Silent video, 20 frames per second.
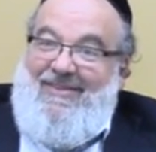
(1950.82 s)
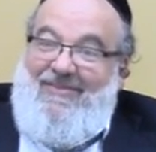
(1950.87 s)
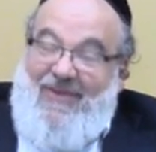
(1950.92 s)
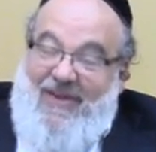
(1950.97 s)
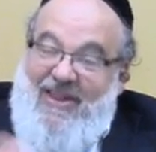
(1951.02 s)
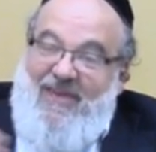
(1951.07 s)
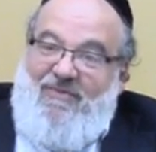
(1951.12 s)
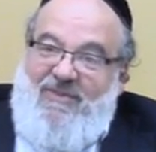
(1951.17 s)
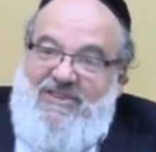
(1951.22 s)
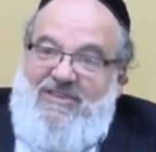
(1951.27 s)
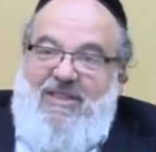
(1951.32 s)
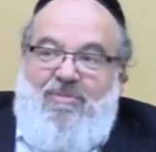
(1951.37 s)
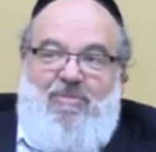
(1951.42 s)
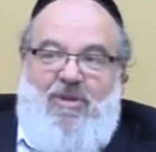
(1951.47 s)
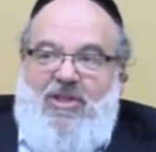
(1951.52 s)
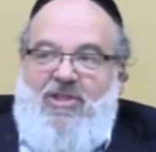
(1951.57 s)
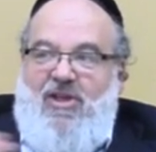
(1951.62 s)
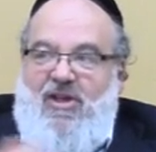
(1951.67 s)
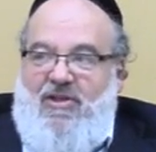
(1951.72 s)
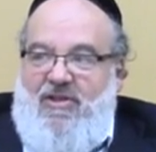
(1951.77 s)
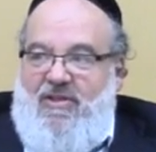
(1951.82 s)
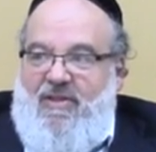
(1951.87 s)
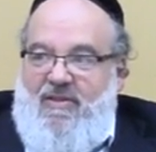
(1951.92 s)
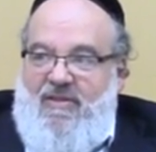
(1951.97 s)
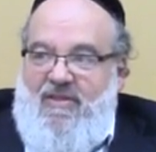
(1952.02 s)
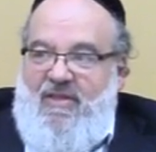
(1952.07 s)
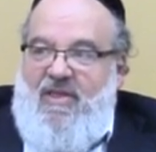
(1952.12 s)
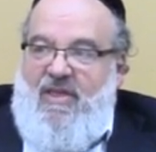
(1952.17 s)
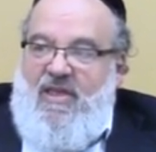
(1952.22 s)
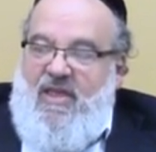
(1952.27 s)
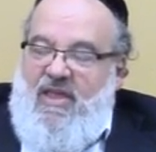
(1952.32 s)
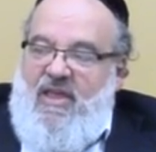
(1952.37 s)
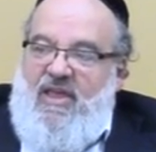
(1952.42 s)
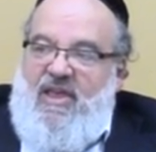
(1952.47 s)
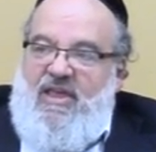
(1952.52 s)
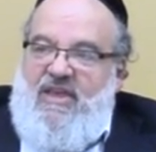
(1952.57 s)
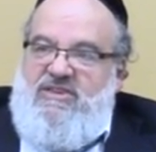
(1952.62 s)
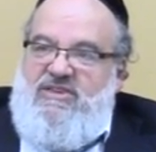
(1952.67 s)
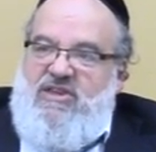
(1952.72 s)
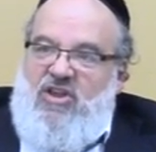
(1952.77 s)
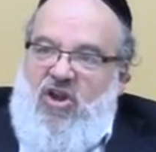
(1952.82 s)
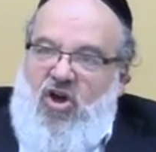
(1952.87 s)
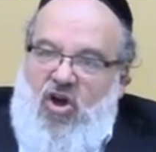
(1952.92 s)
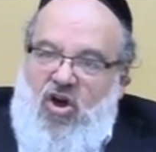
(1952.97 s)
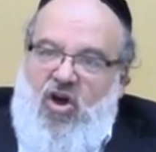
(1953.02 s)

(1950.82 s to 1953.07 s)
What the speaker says: But he was the mikvah. He said,